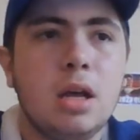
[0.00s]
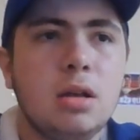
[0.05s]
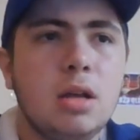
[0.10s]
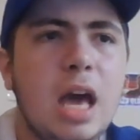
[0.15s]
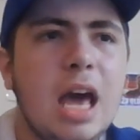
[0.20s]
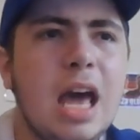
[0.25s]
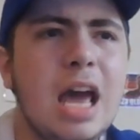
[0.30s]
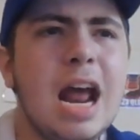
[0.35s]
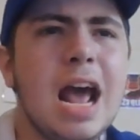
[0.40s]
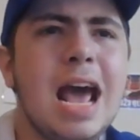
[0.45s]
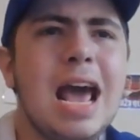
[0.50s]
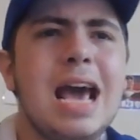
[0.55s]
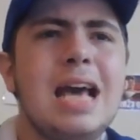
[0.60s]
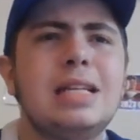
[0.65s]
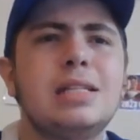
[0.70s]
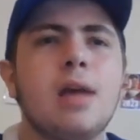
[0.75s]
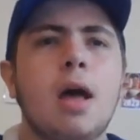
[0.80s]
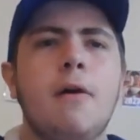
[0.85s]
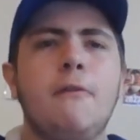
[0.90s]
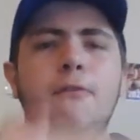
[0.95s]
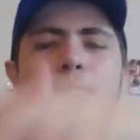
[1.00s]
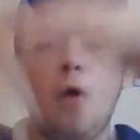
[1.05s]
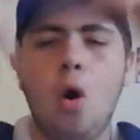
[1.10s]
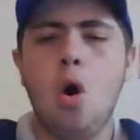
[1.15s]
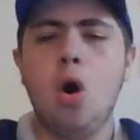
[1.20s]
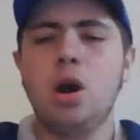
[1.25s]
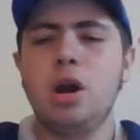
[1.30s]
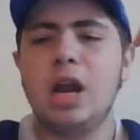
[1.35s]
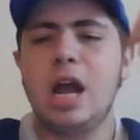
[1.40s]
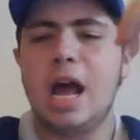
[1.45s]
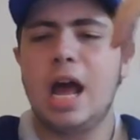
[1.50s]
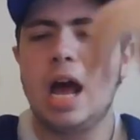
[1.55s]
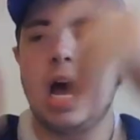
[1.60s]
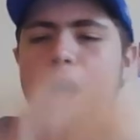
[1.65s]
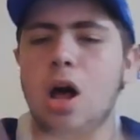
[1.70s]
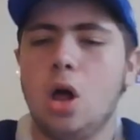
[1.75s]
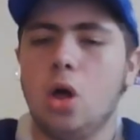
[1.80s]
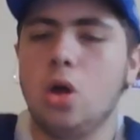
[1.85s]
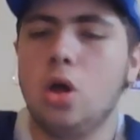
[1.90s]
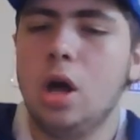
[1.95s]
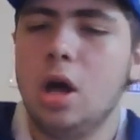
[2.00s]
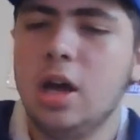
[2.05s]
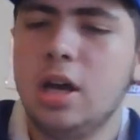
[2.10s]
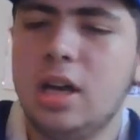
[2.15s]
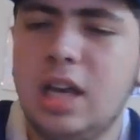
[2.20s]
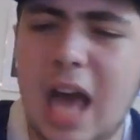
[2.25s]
It is 4-0.